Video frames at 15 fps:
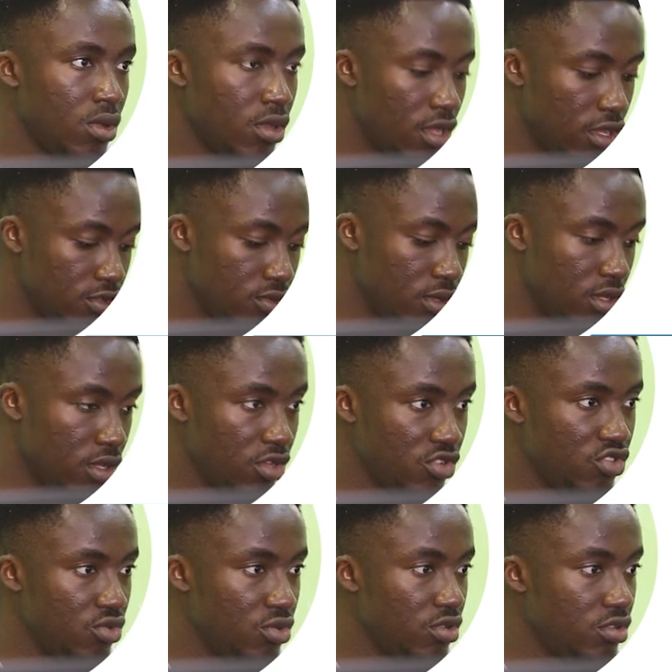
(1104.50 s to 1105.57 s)
That's where the
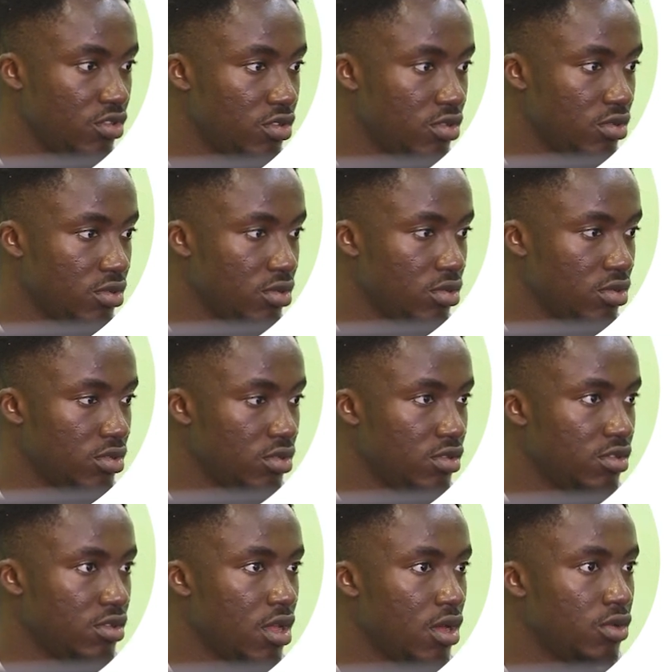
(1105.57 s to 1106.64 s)
issue is.
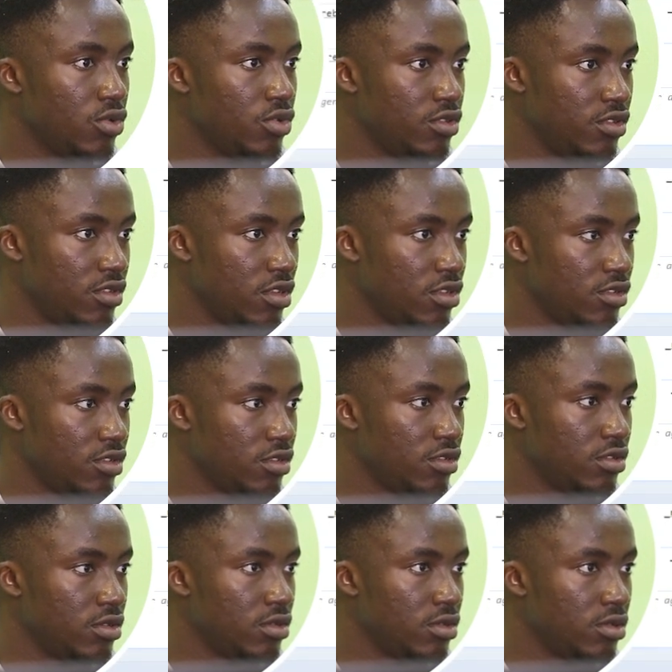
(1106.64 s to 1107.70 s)
Start.css.
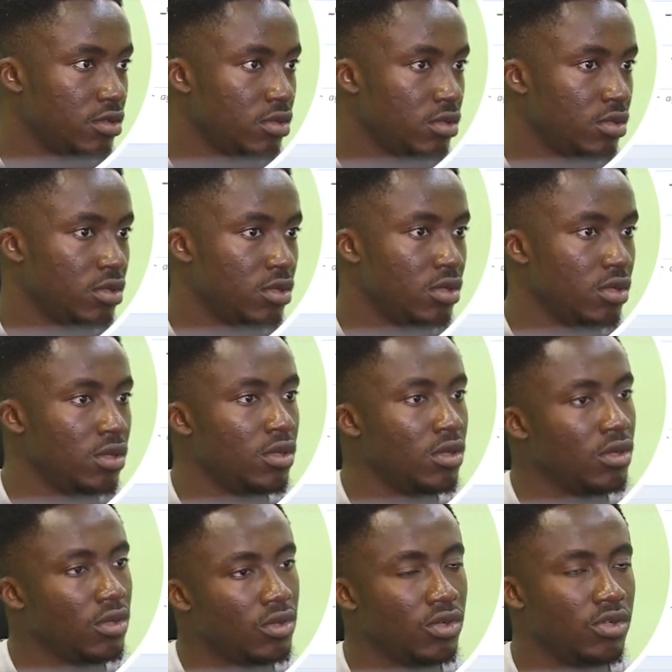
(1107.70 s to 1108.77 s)

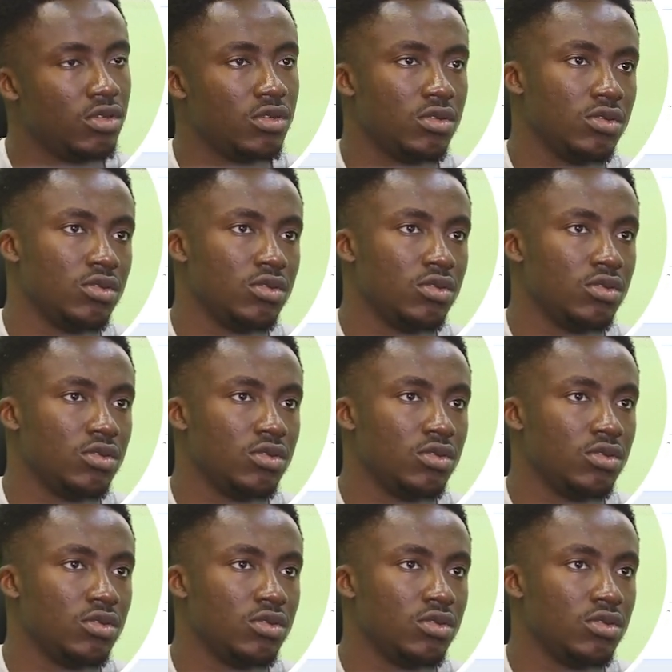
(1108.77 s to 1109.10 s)
Good.